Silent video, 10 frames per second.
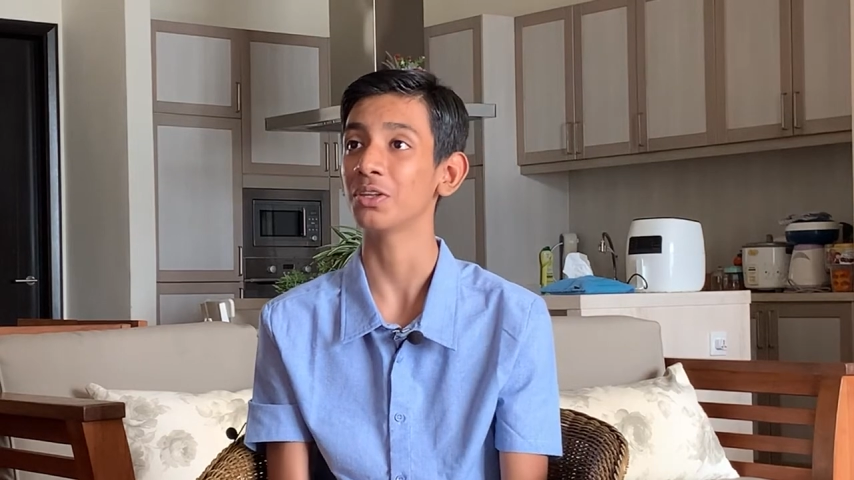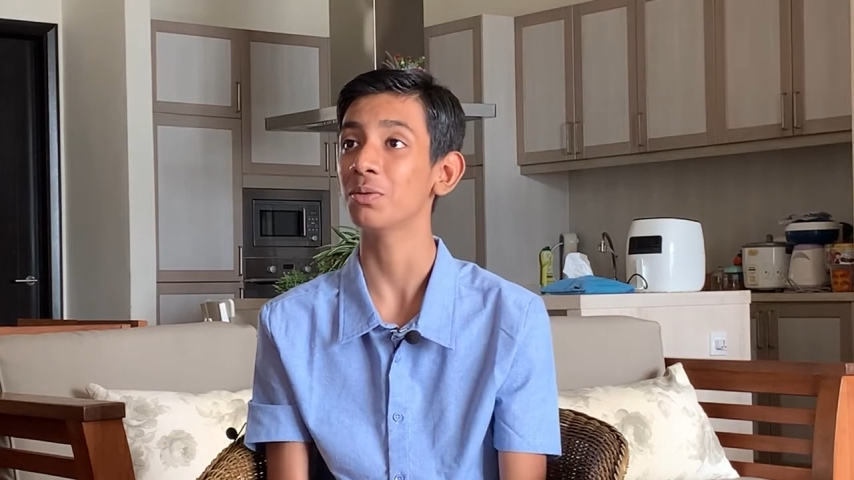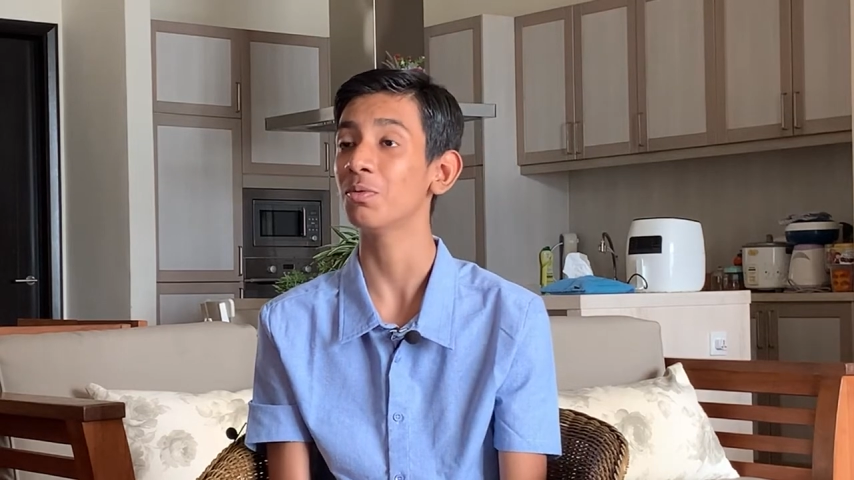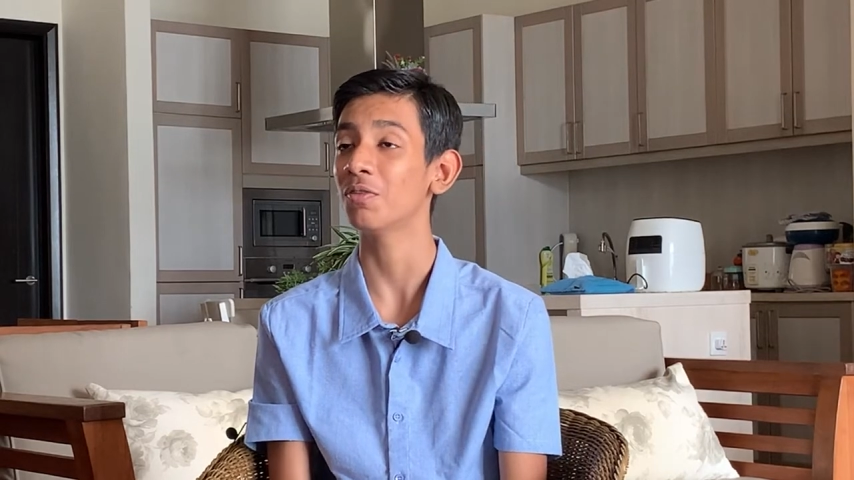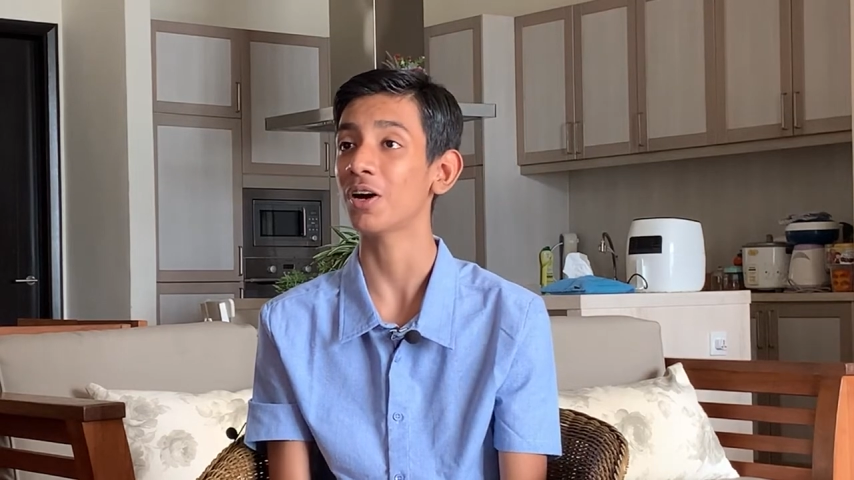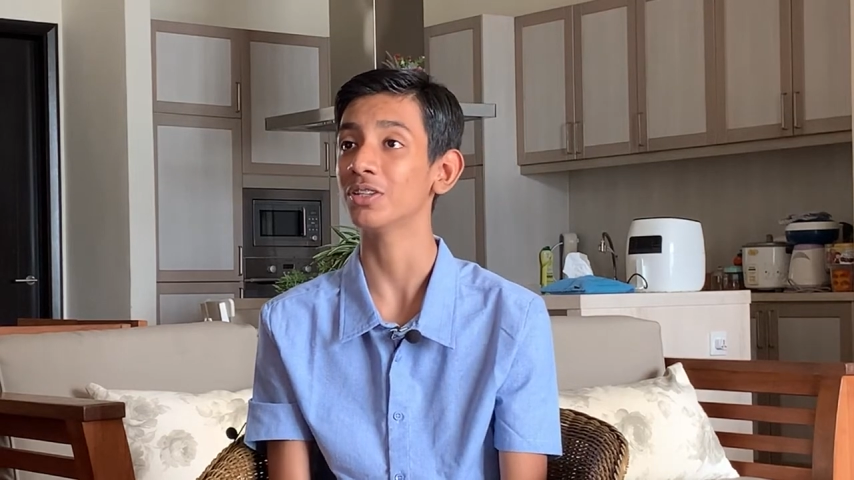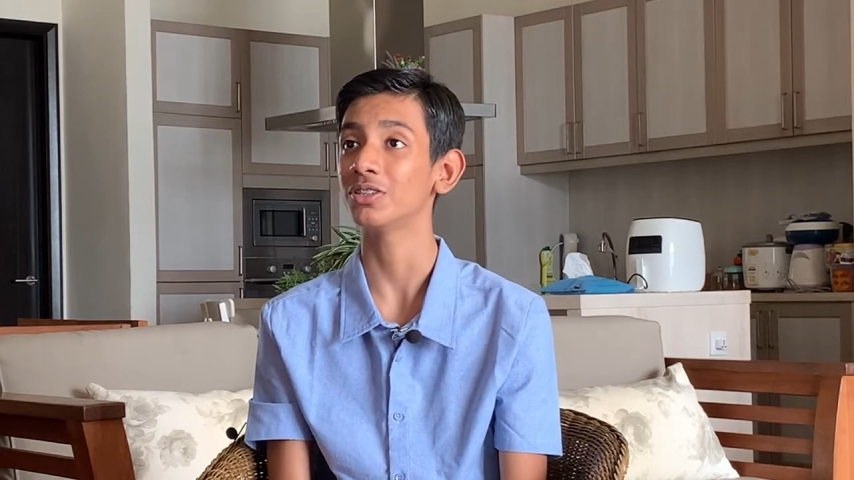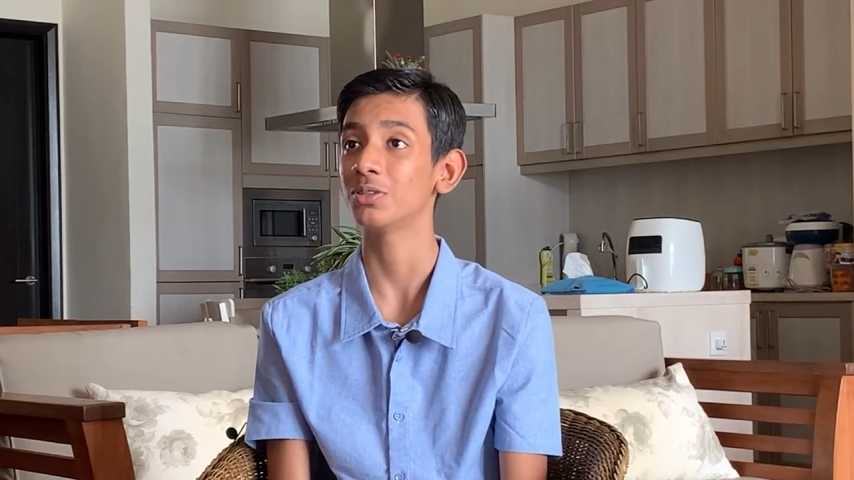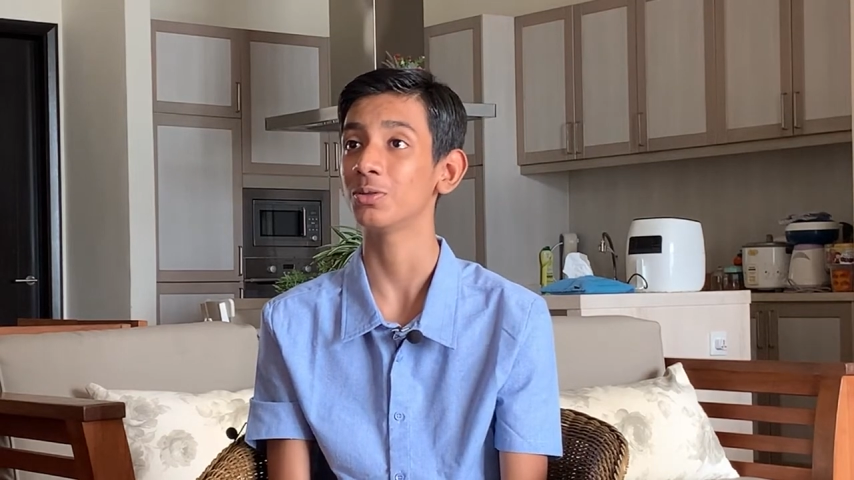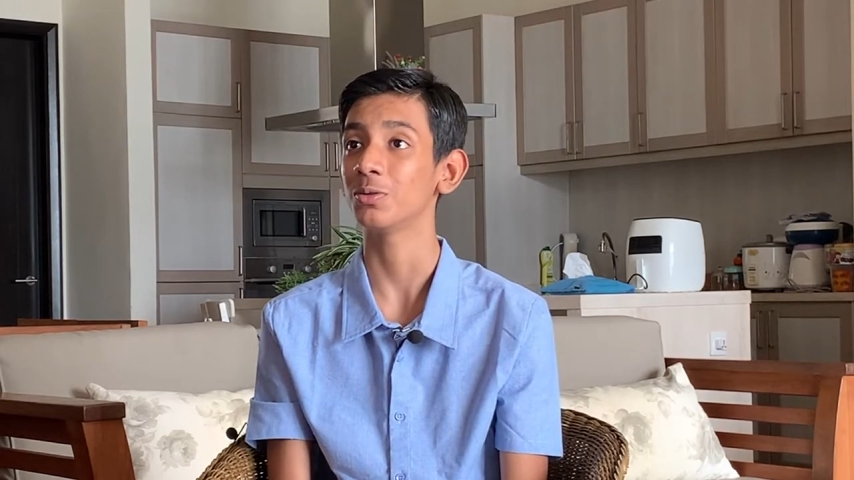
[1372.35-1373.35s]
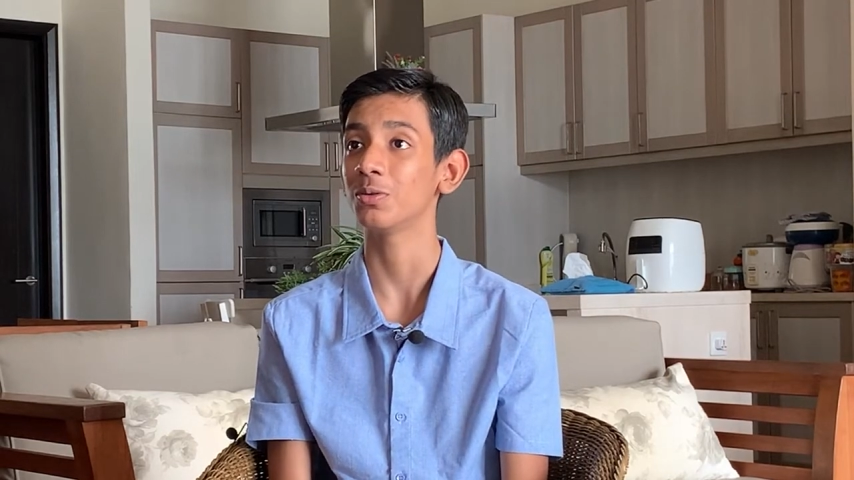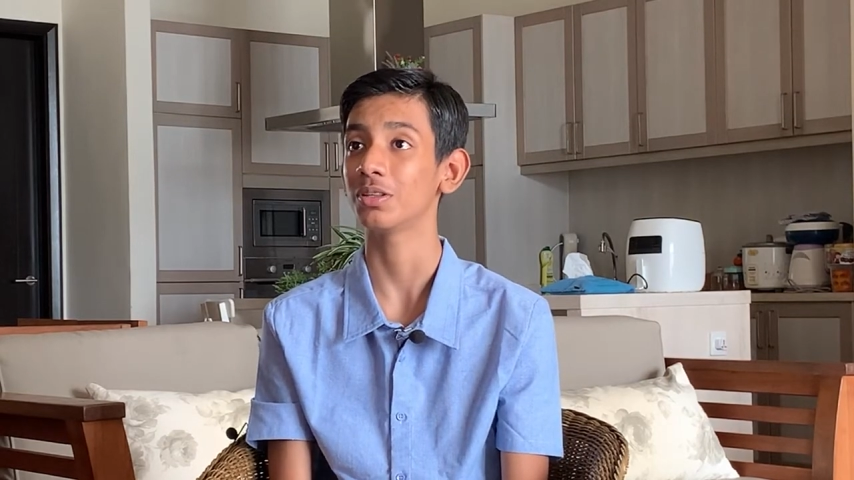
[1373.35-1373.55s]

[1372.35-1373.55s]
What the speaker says: you move on to